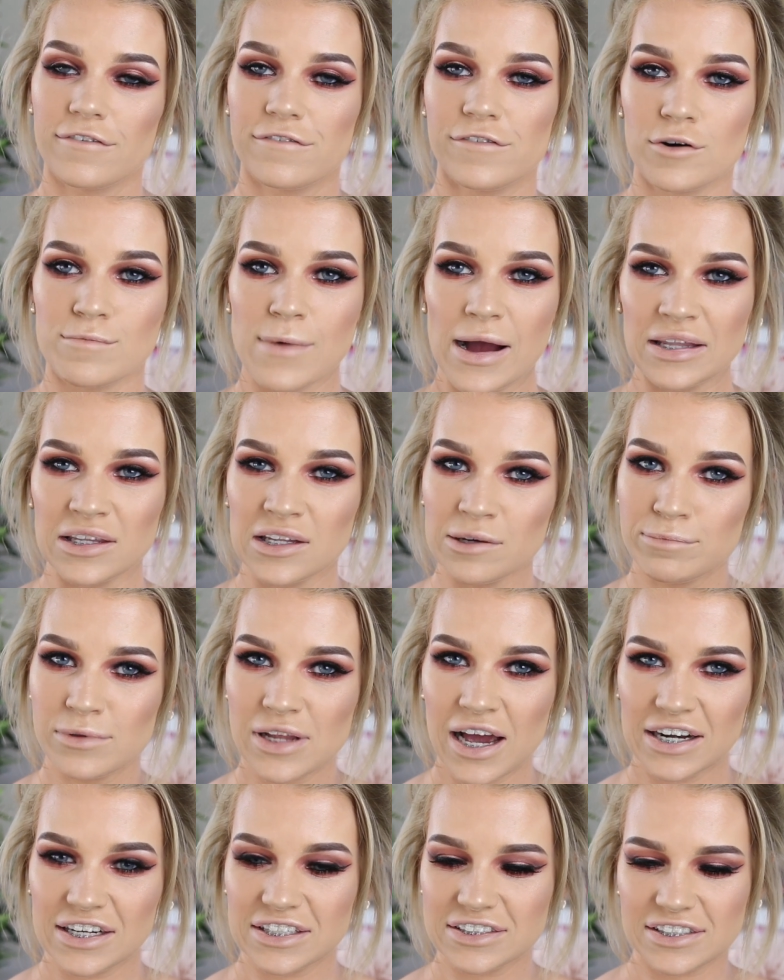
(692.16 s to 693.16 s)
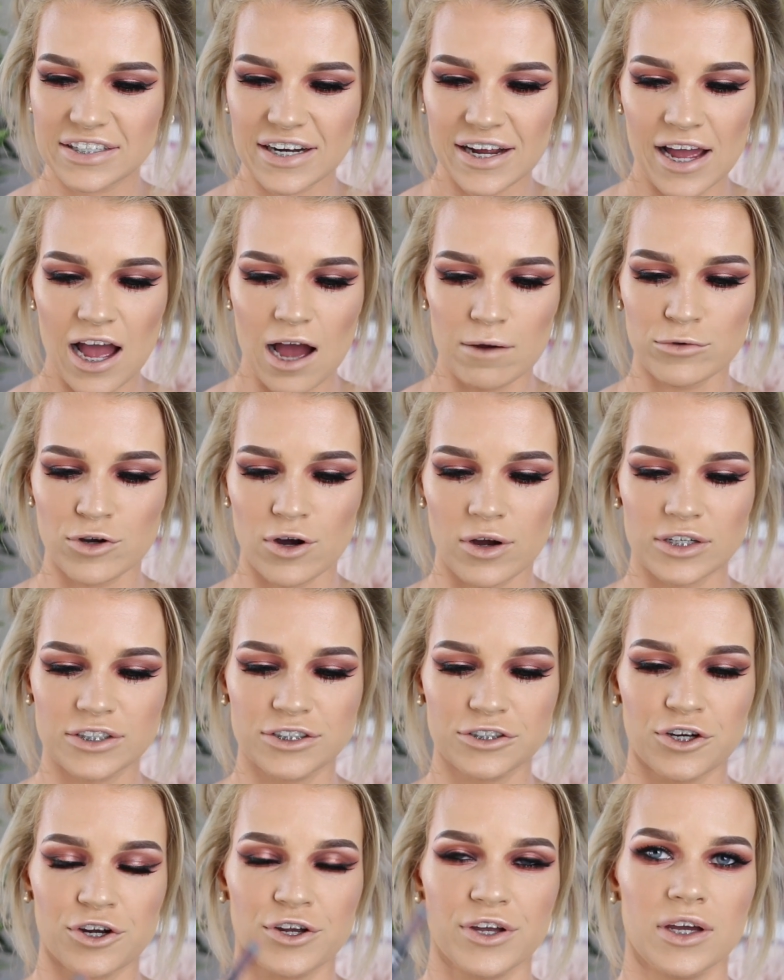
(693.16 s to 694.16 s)
For my lip liner today, I'm going
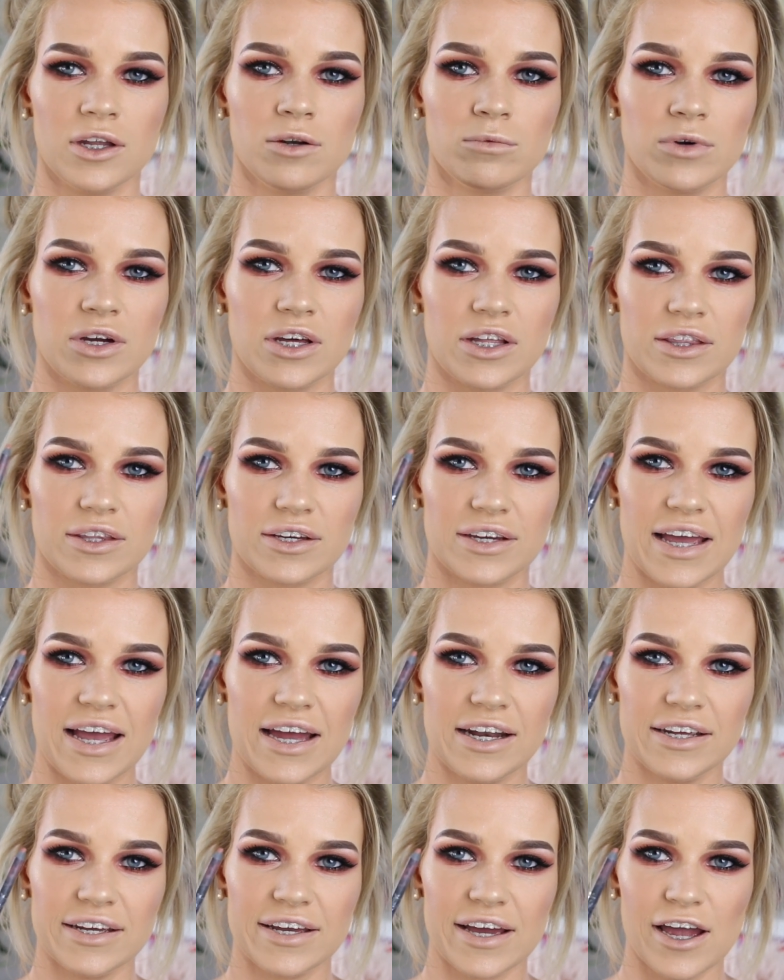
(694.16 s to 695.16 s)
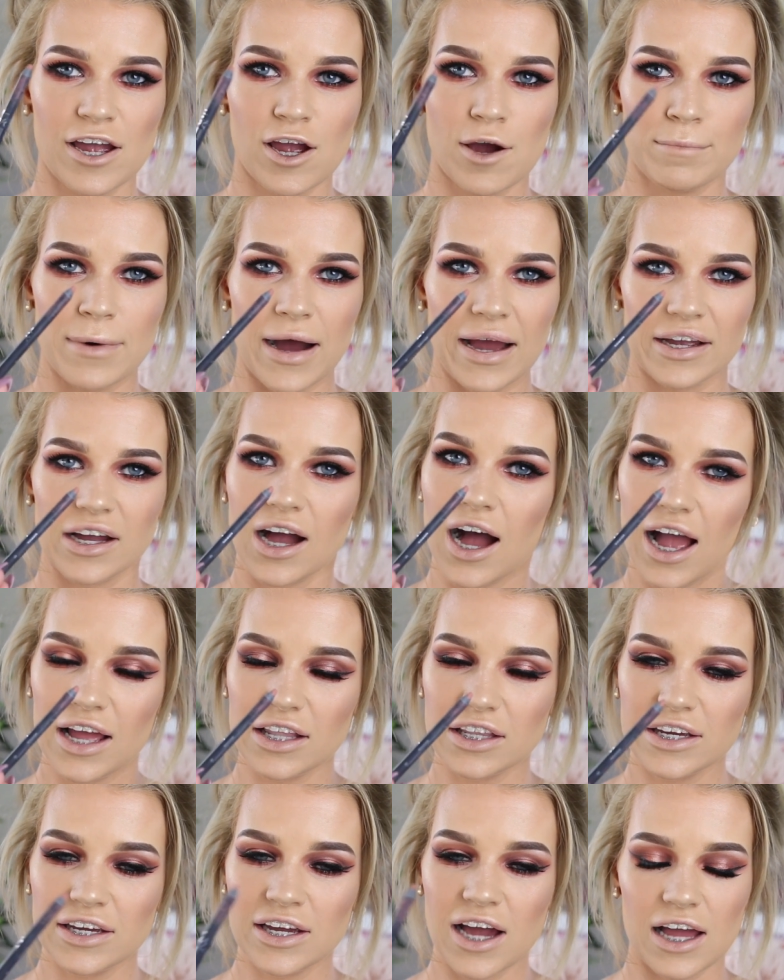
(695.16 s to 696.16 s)
to go in with Candy K by
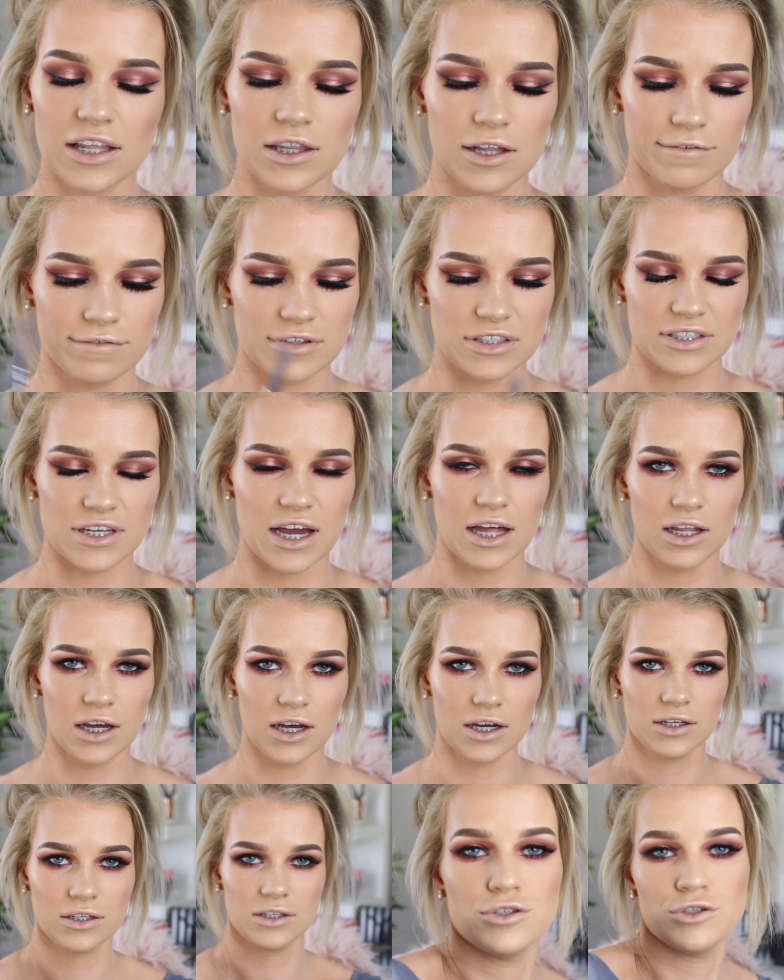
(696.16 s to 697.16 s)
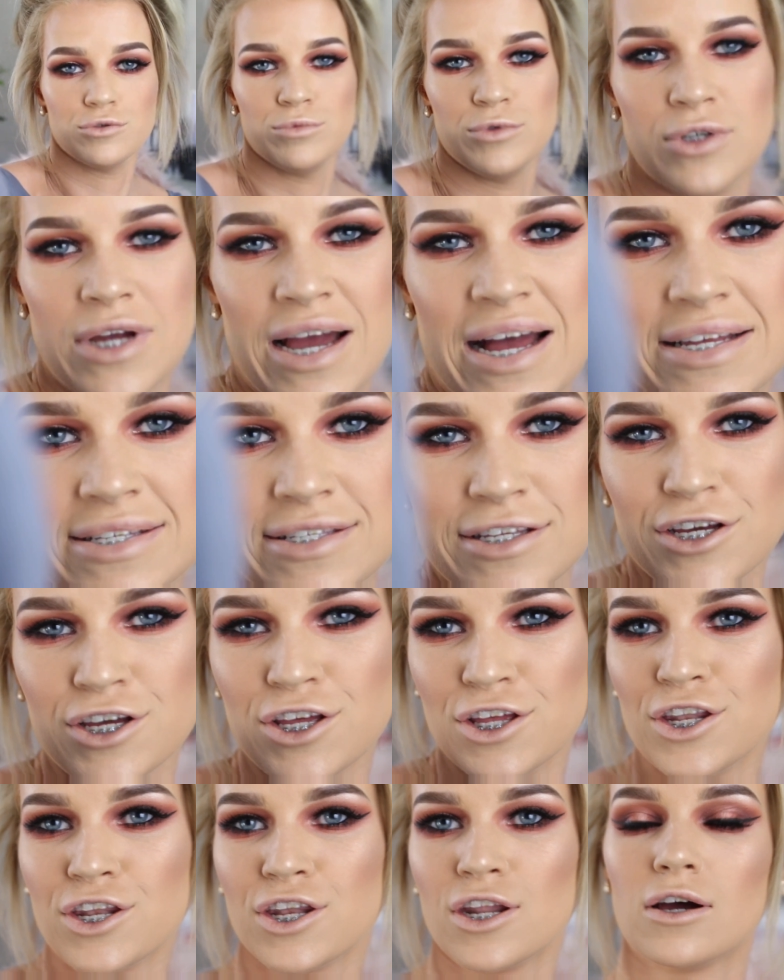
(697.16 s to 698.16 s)
Kylie. I love this color. Zoom you guys
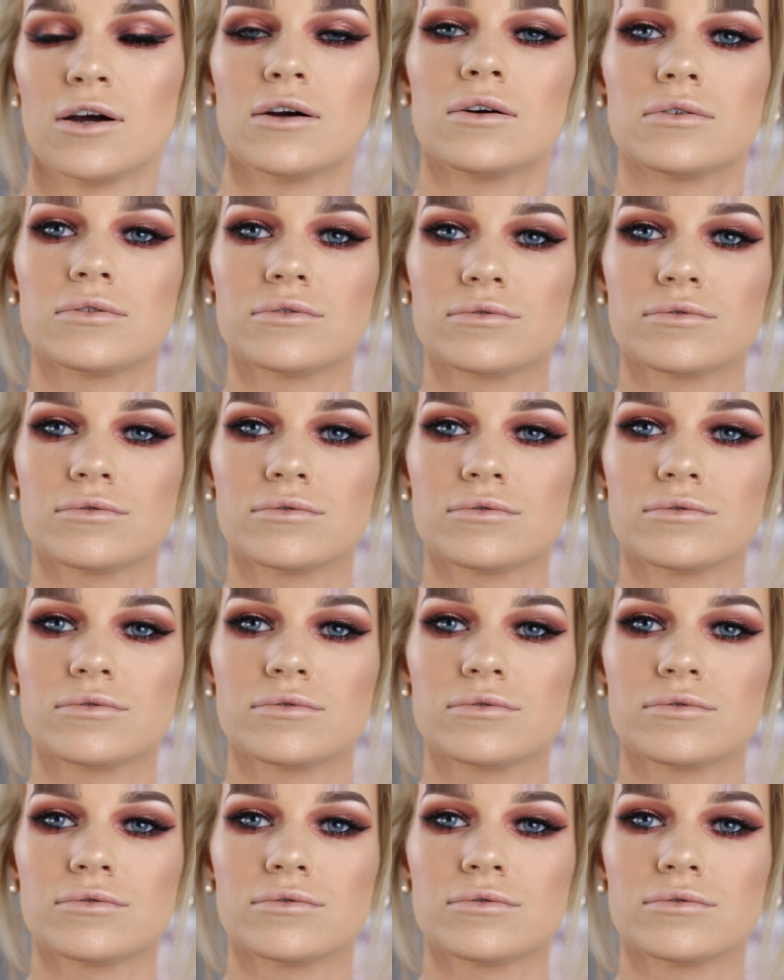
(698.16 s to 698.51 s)
in.